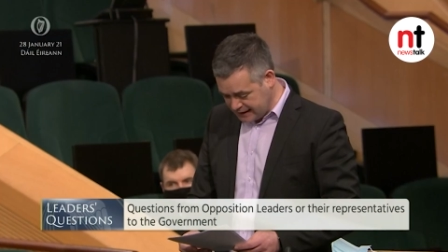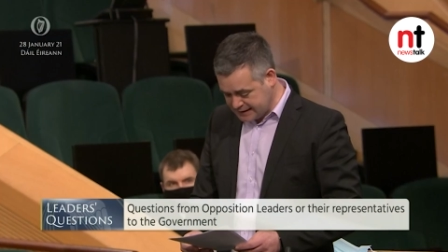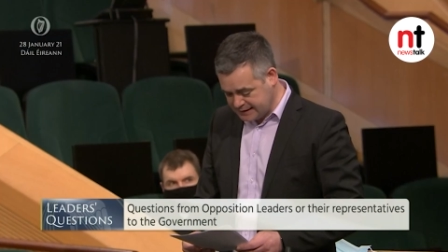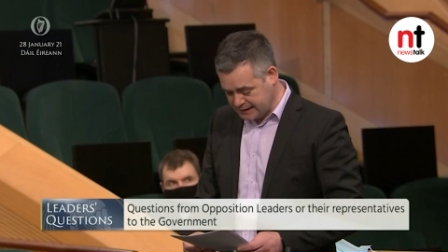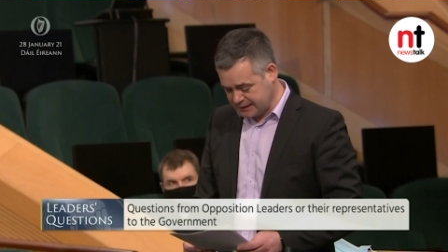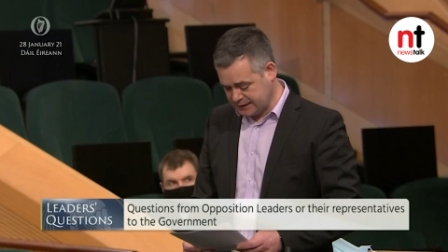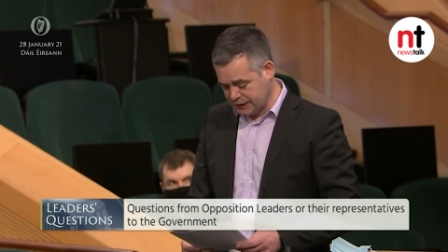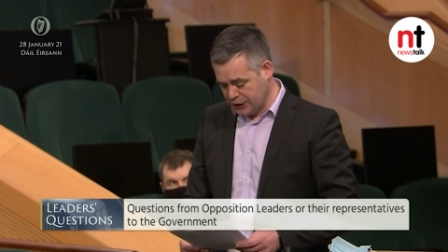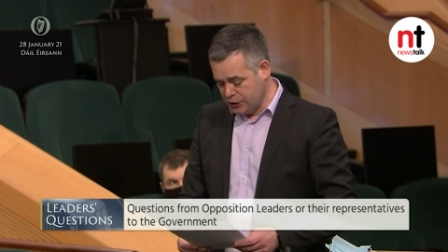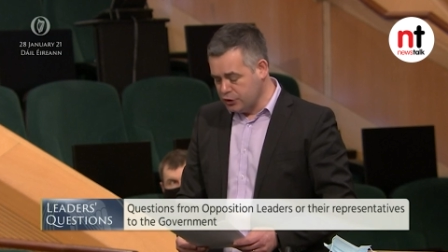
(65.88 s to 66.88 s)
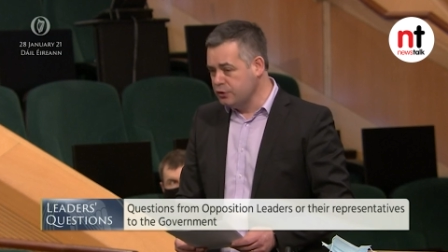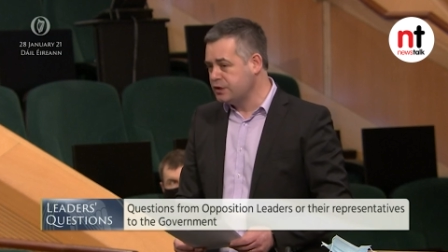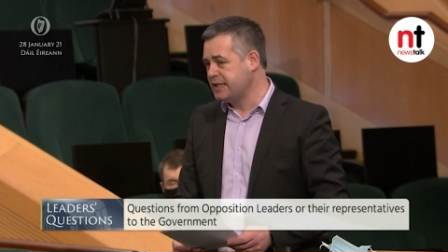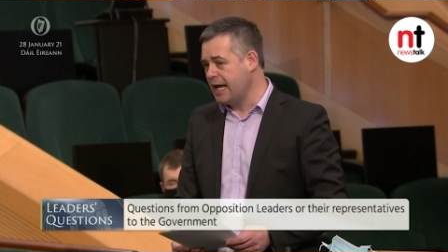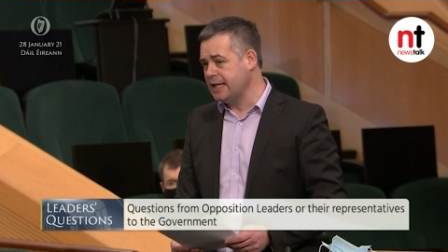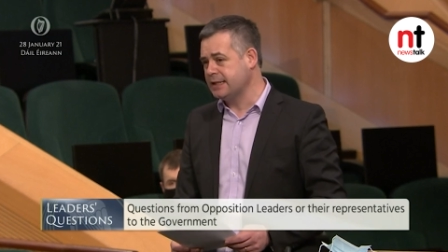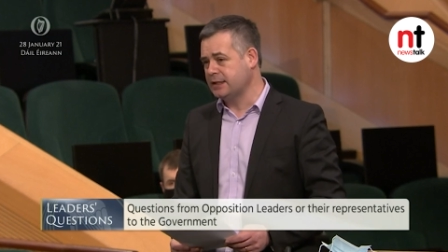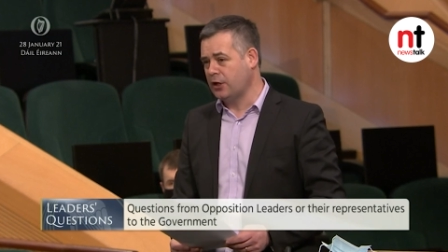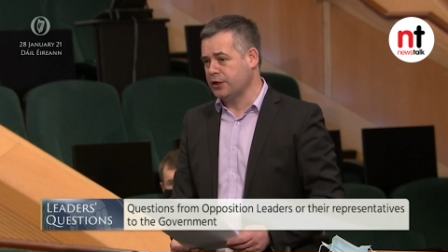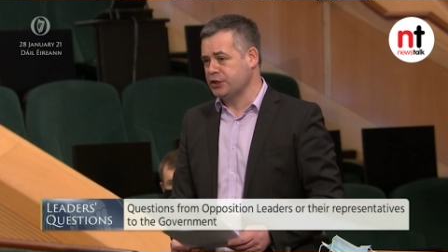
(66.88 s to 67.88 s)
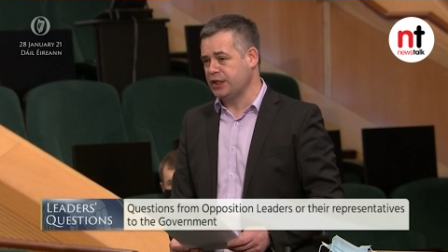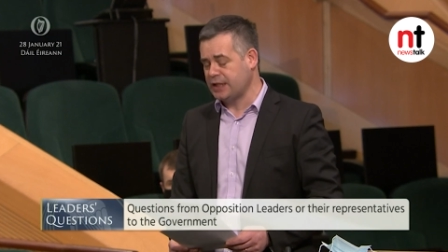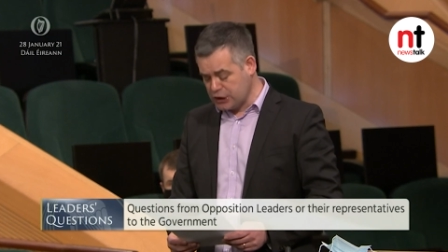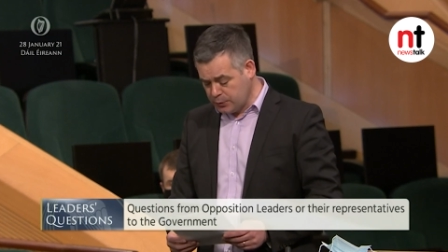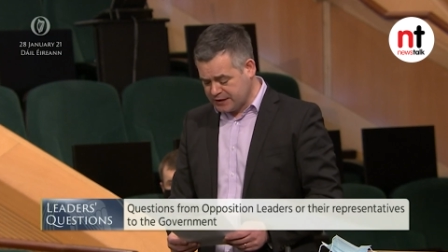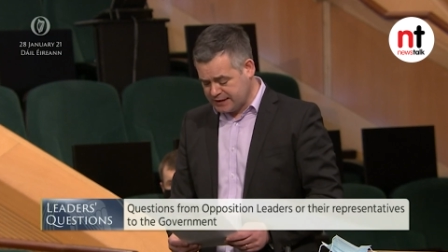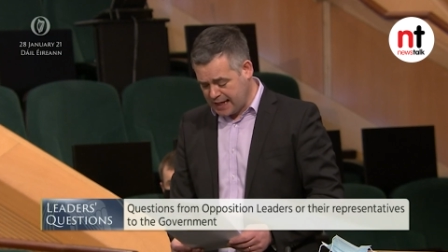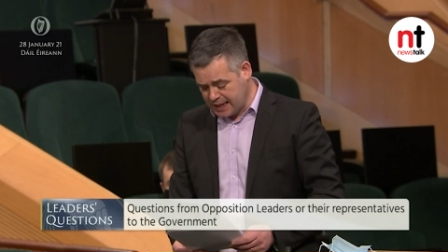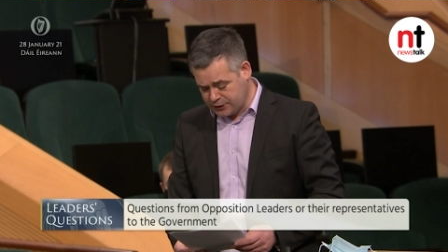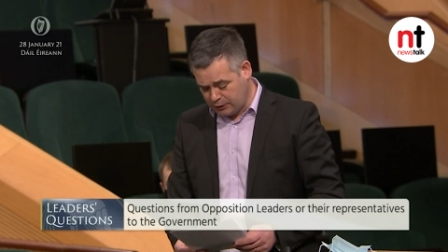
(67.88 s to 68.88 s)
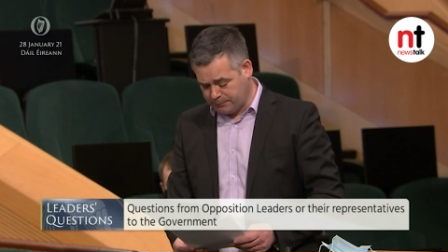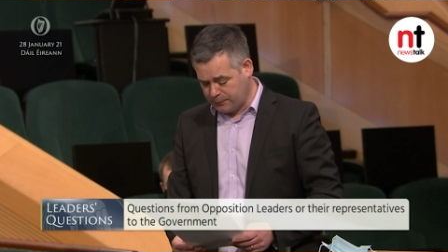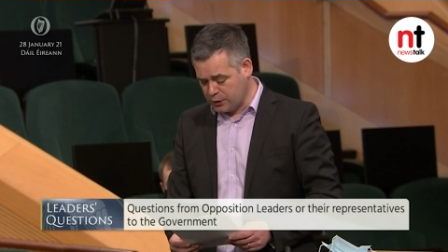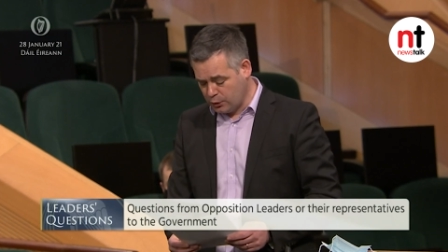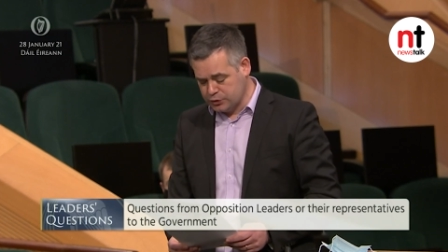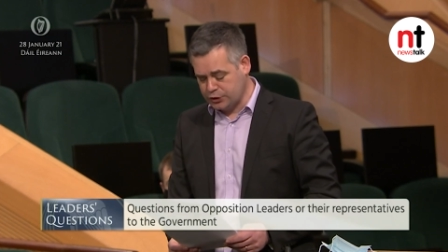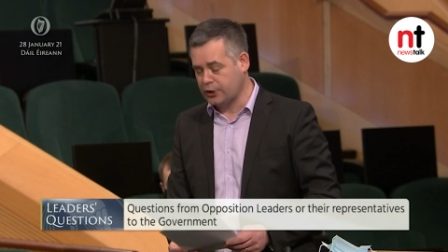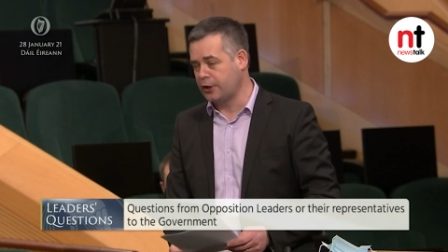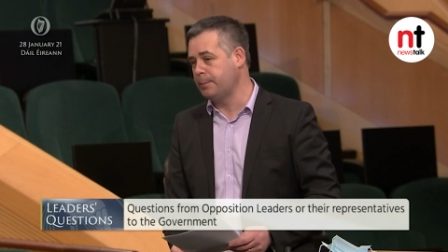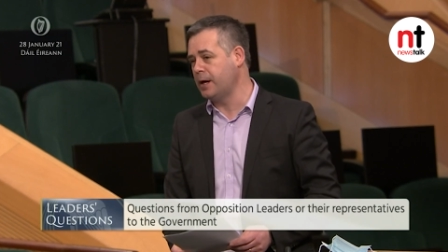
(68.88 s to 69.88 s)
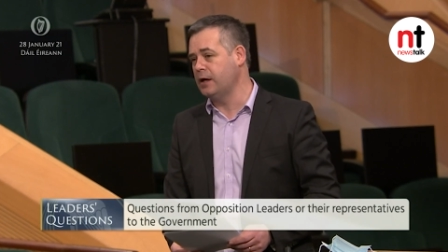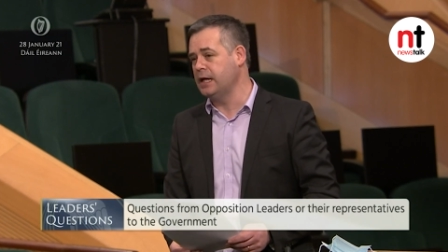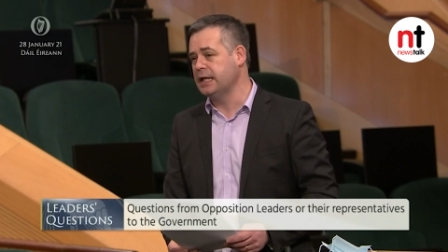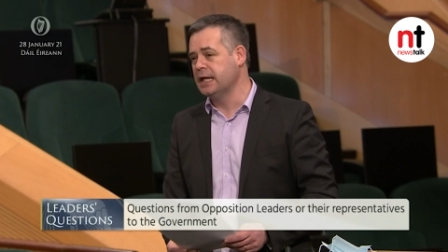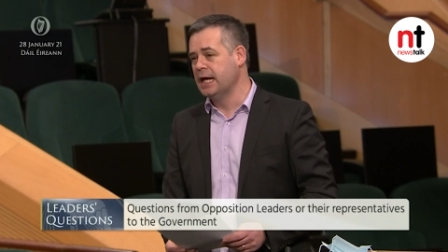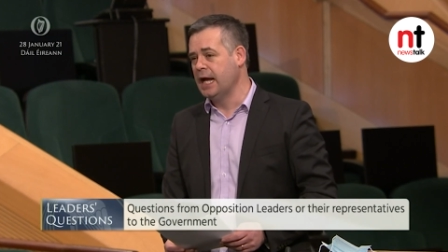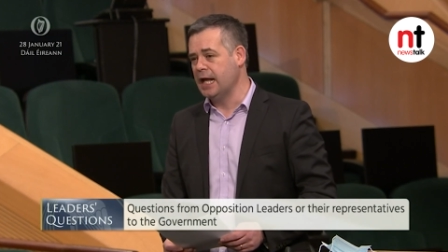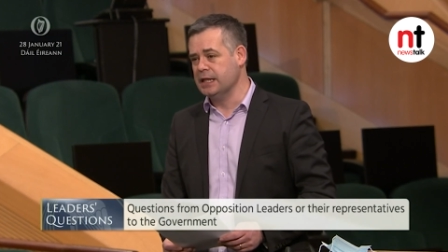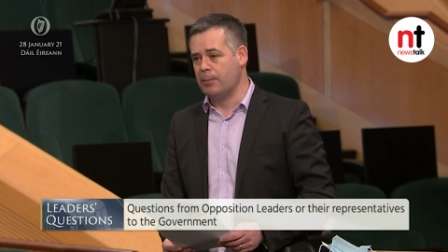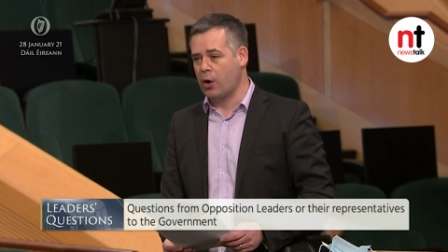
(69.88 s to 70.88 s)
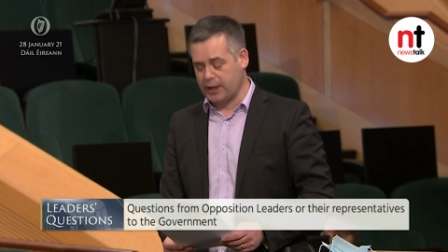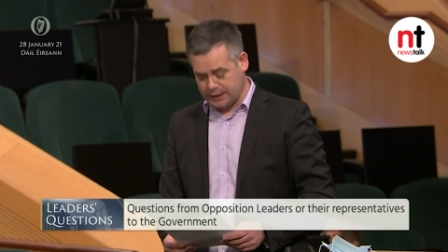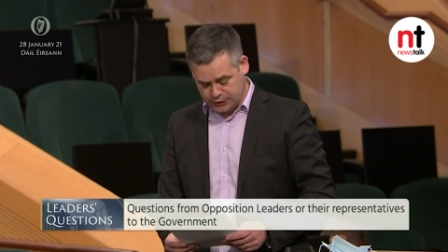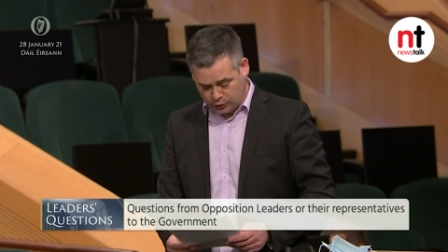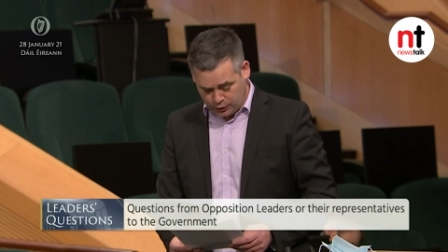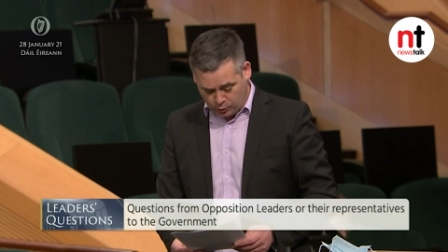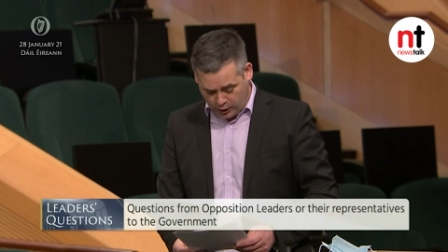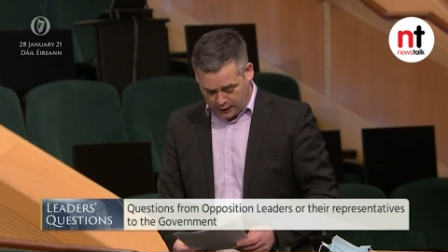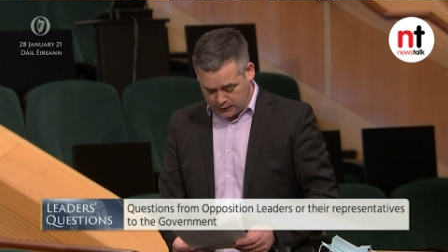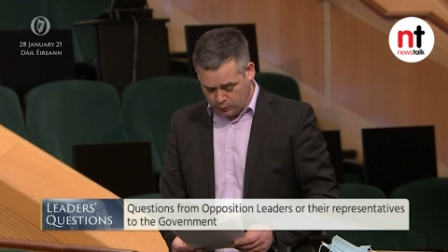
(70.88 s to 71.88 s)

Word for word: this is it. You said, Tánaiste, that you would stand up for those who got up early in the morning to go to work.